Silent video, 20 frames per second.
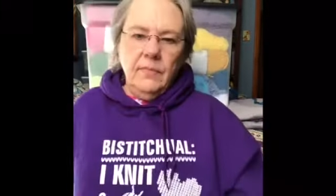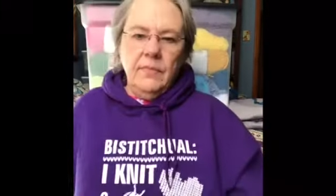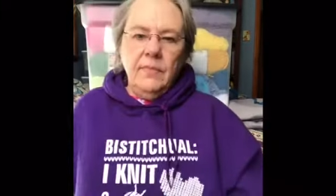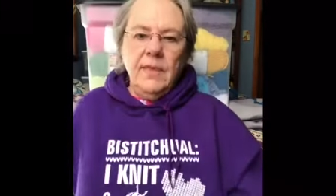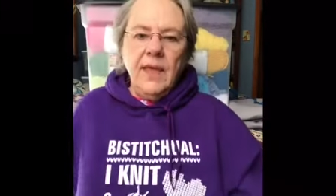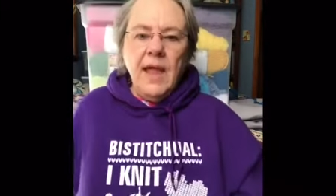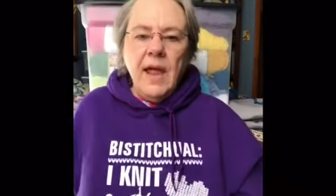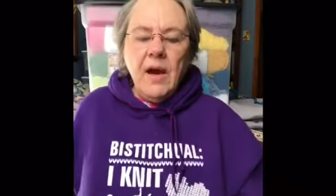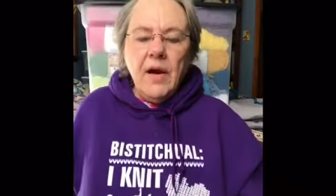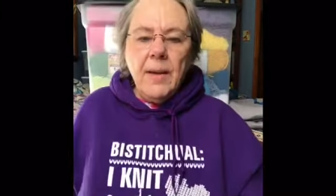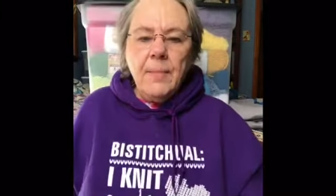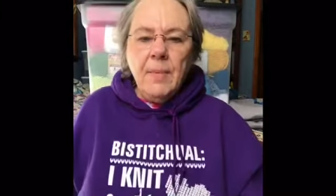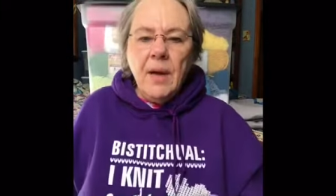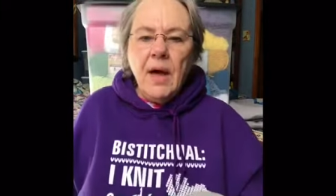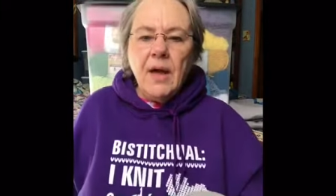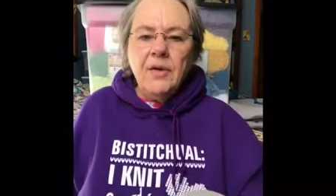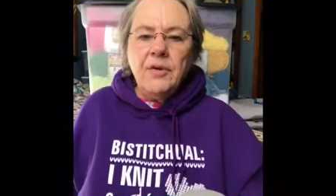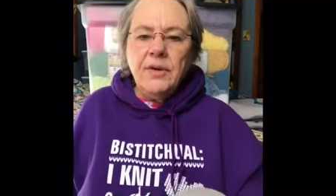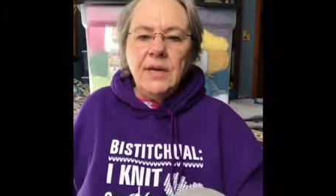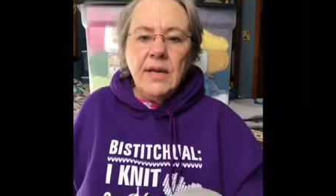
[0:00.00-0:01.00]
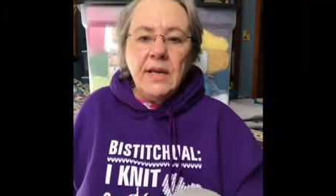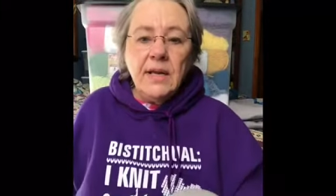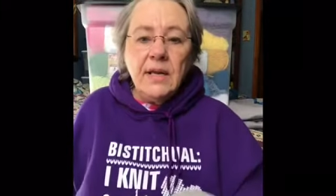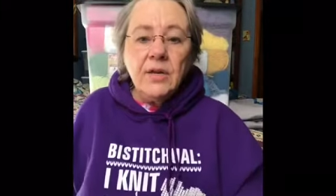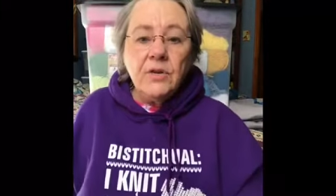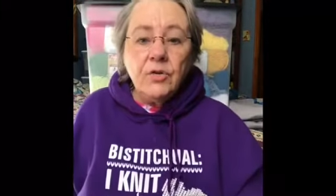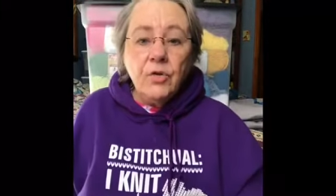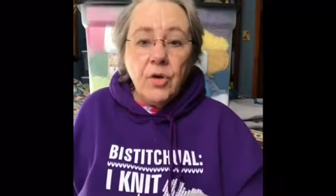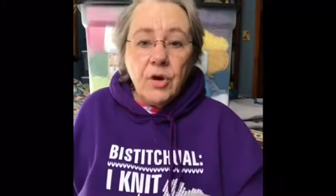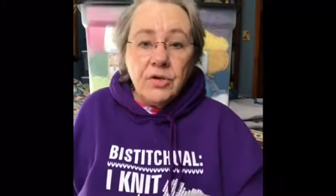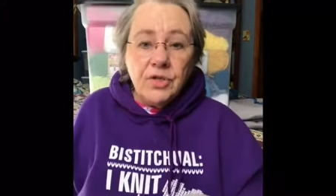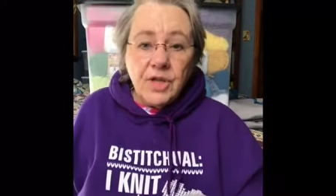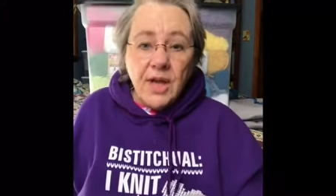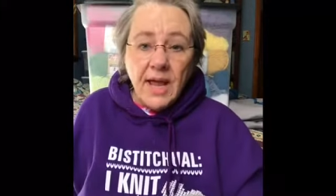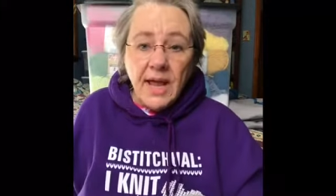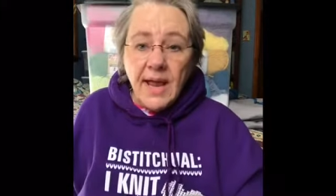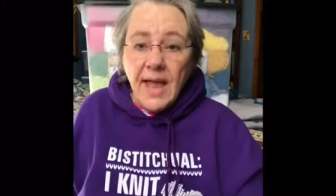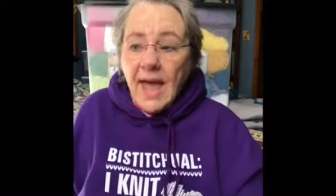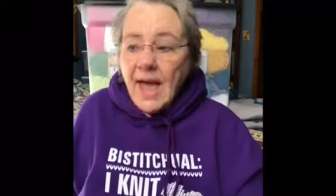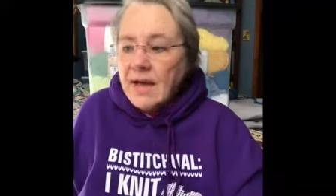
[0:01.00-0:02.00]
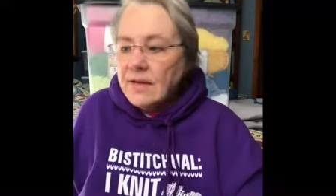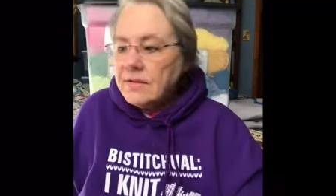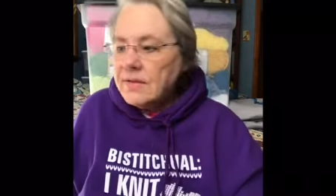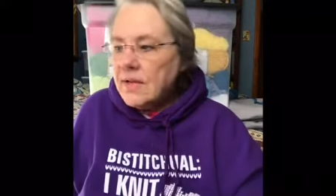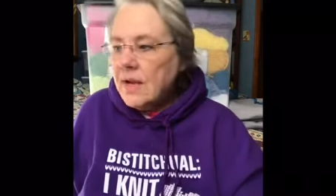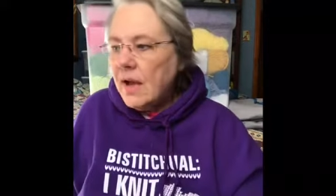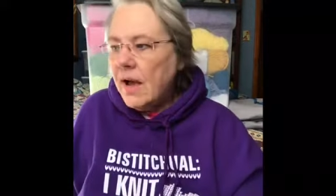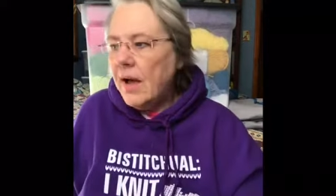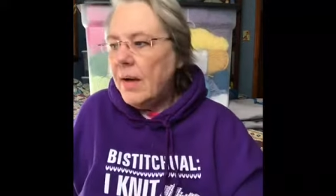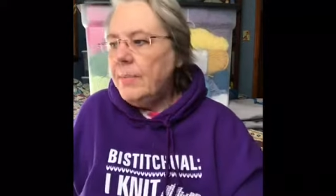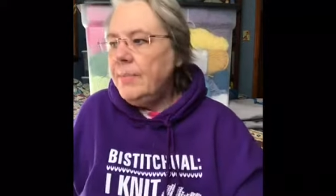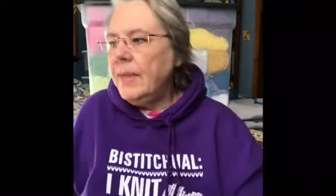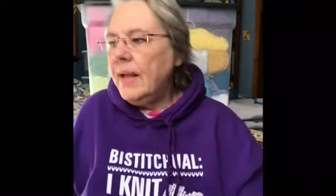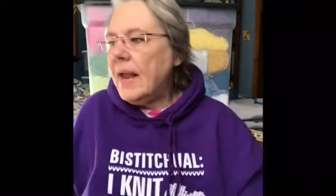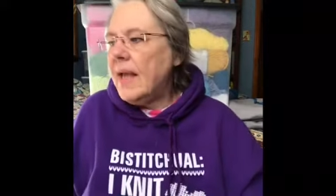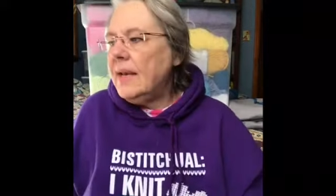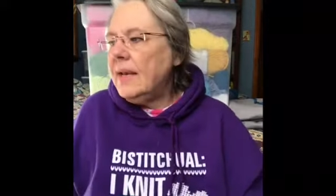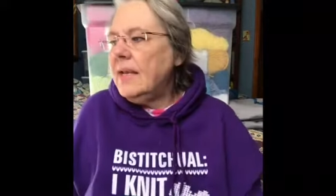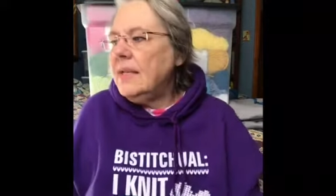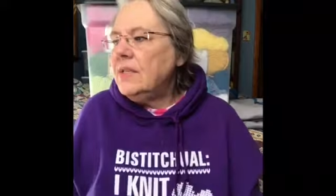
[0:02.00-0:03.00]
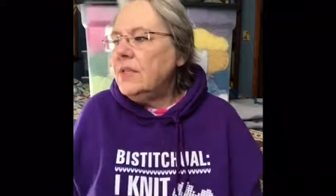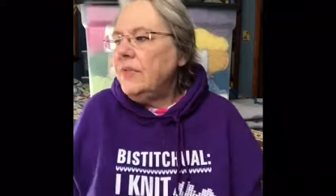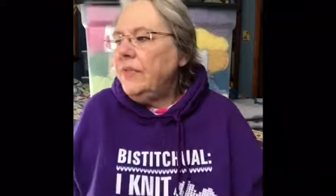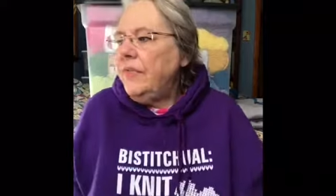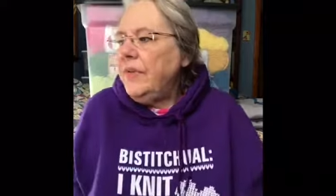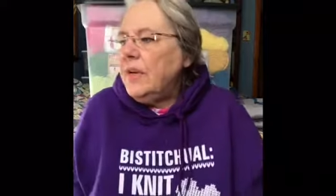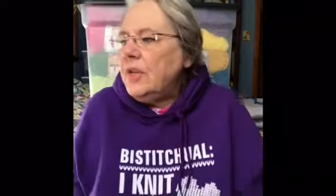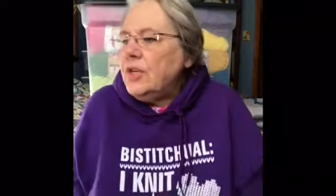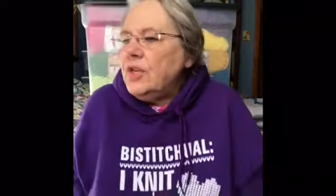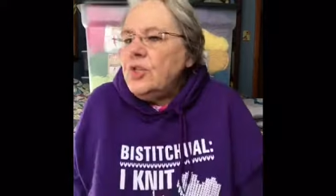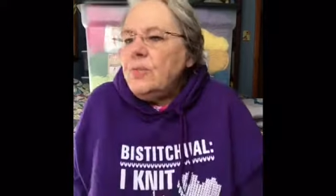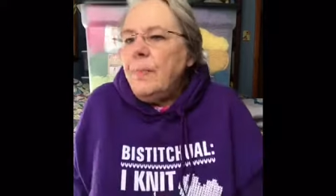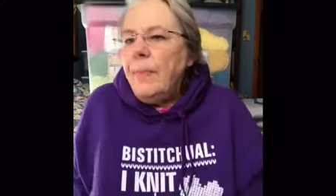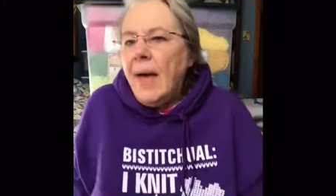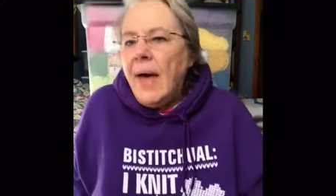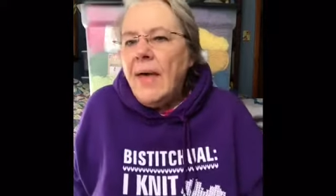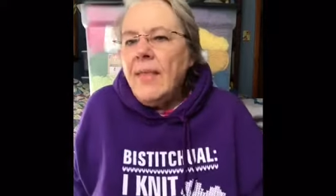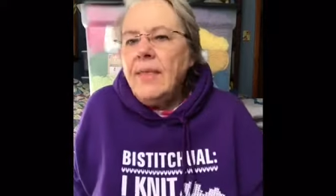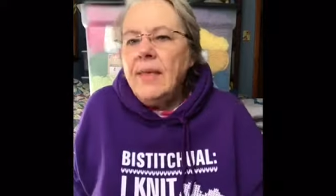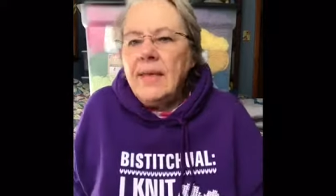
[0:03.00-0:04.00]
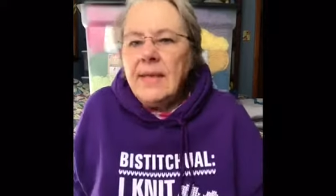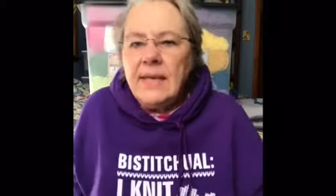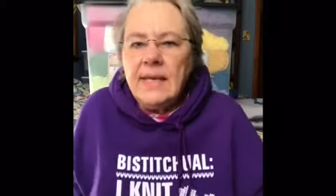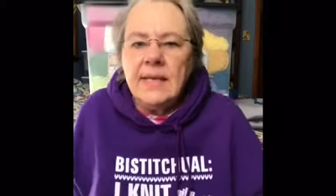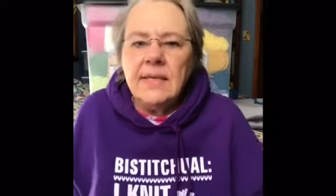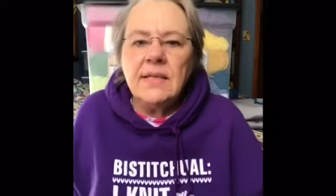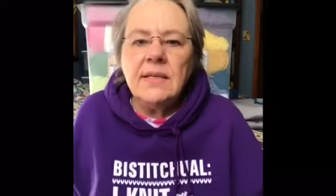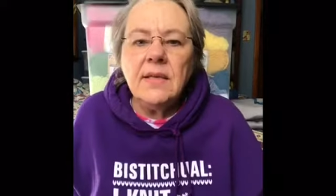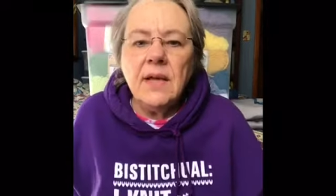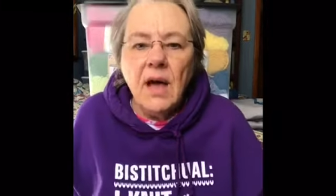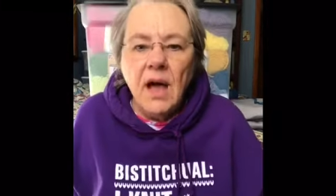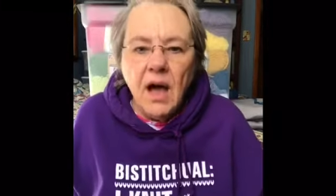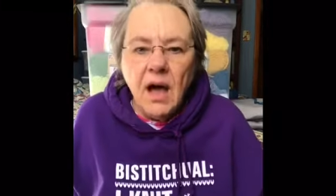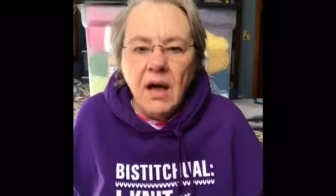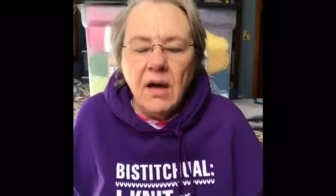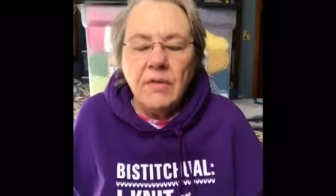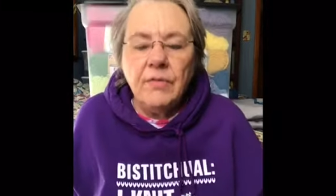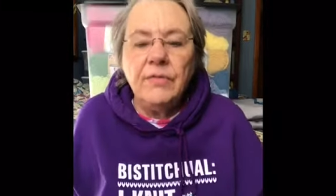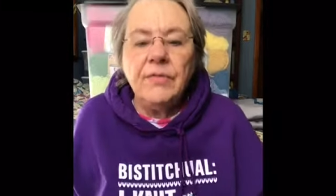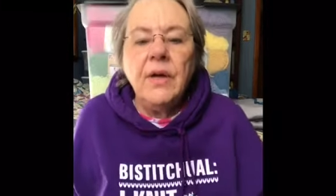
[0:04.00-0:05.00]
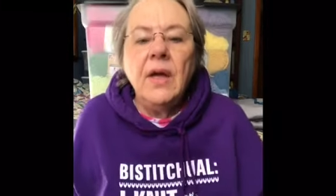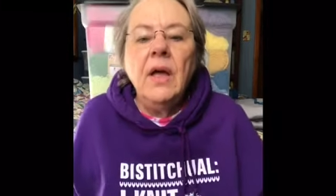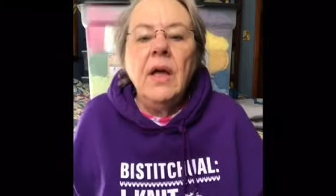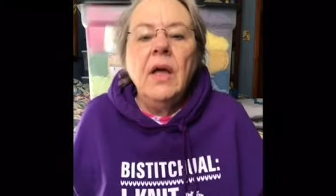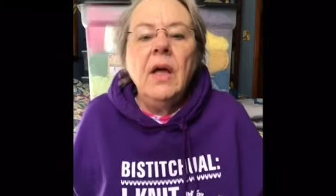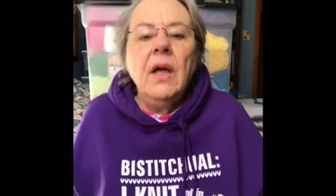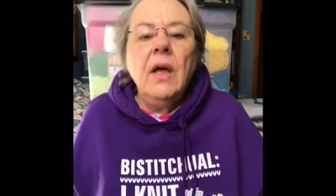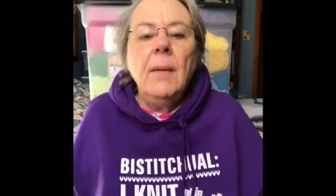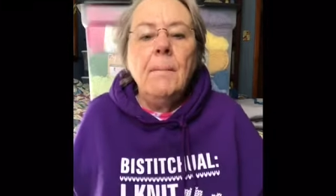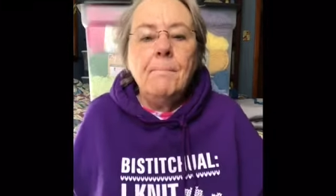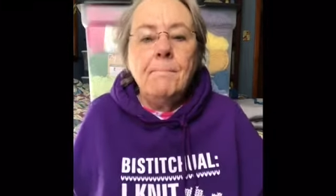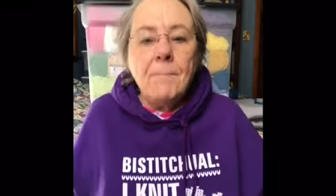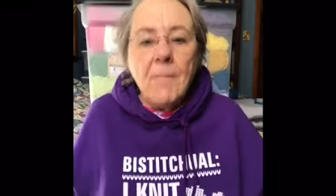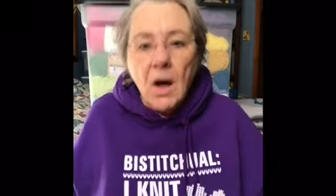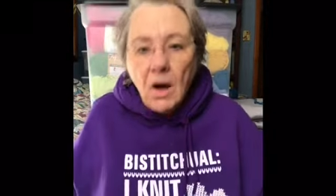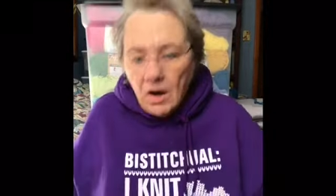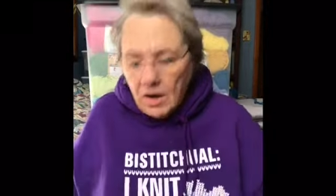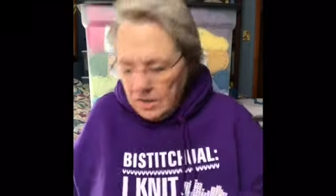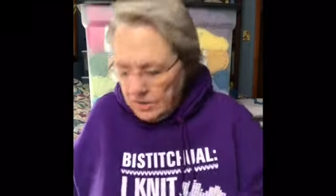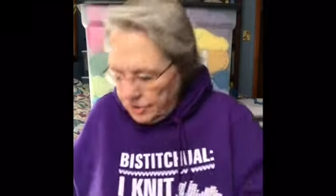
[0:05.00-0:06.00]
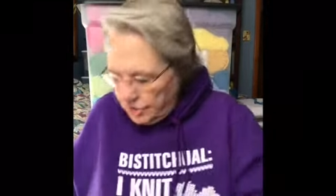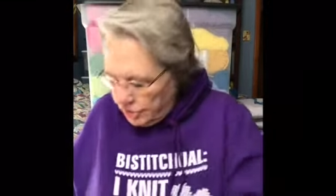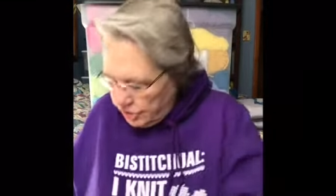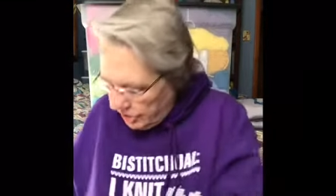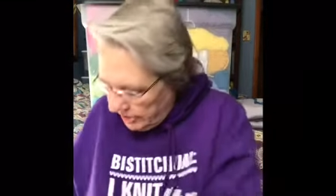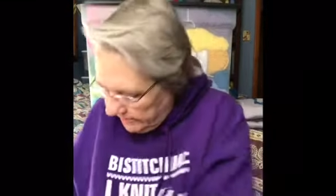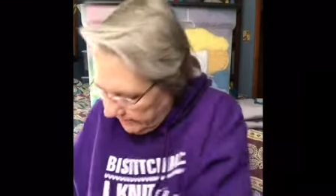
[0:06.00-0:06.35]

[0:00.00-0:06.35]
the Harry Potter Knitting and Crochet House Cup that I need to finish by the end of March